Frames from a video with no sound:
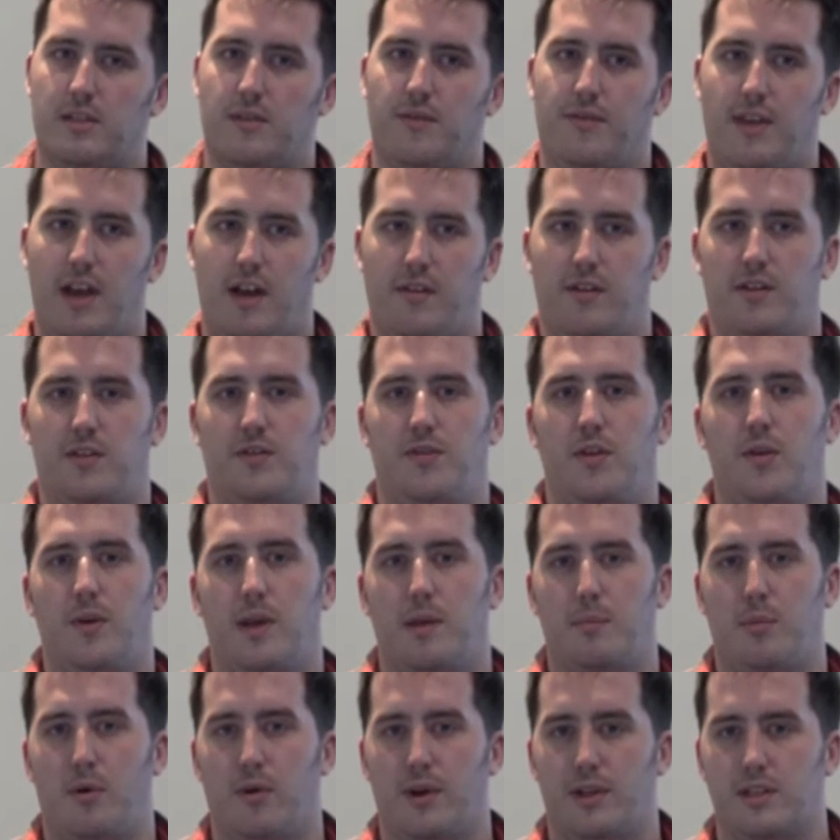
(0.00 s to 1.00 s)
into various
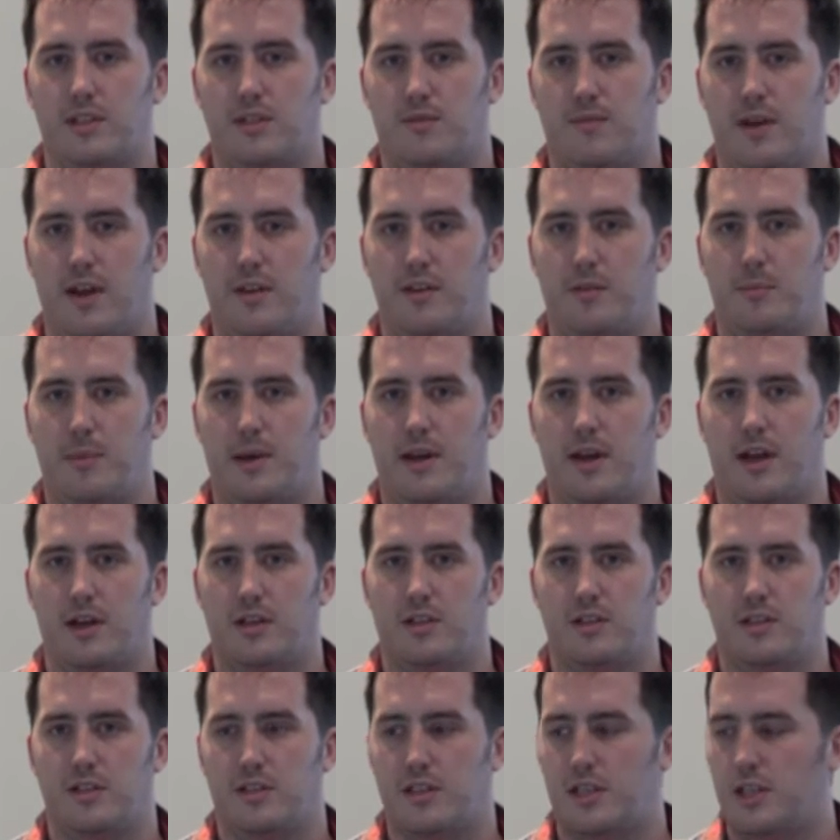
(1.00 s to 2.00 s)
viewing points around the
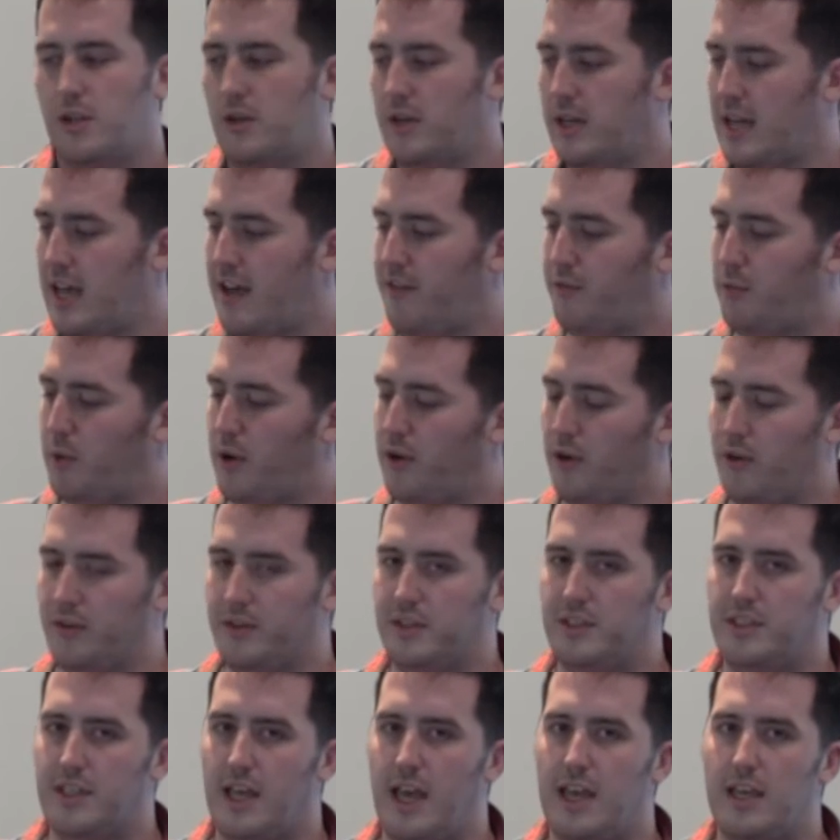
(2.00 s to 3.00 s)
production. So you could have one
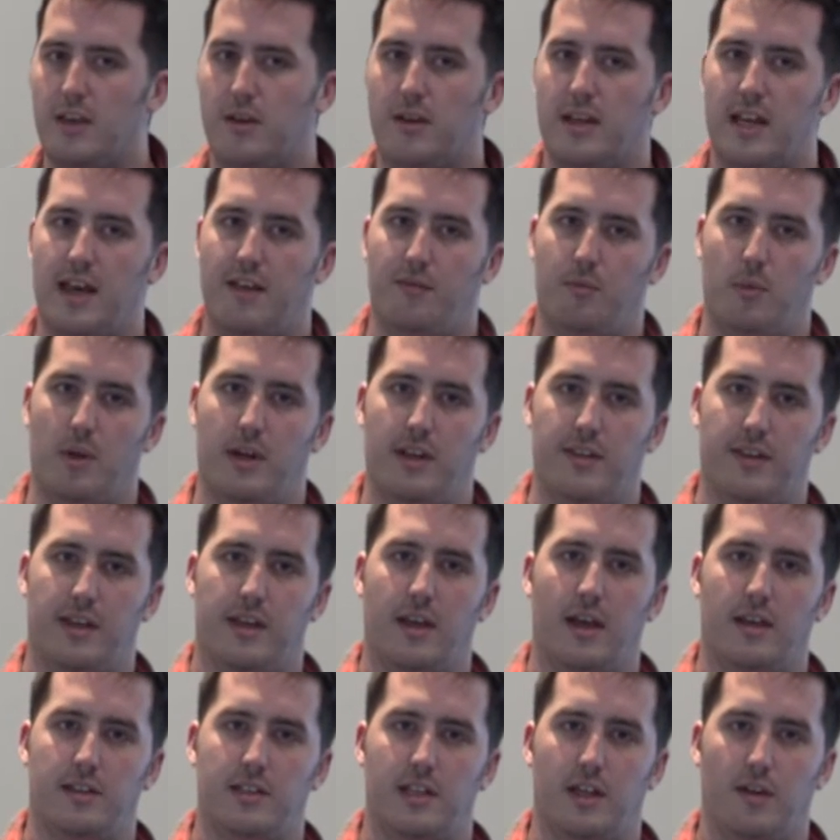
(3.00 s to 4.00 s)
on set, you could have one in the
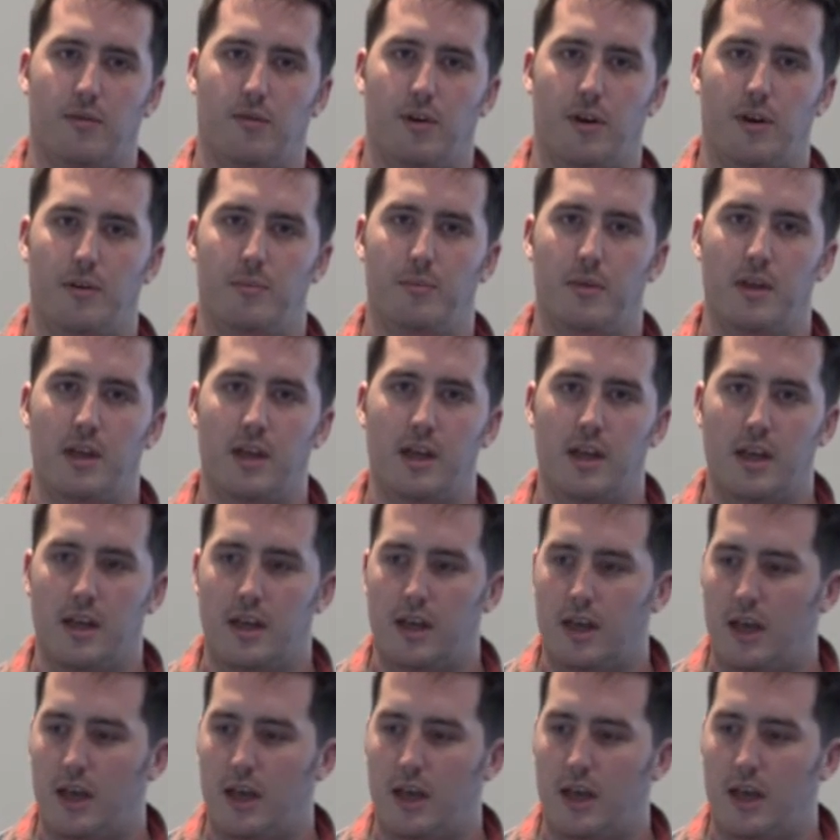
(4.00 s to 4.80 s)
cutting room,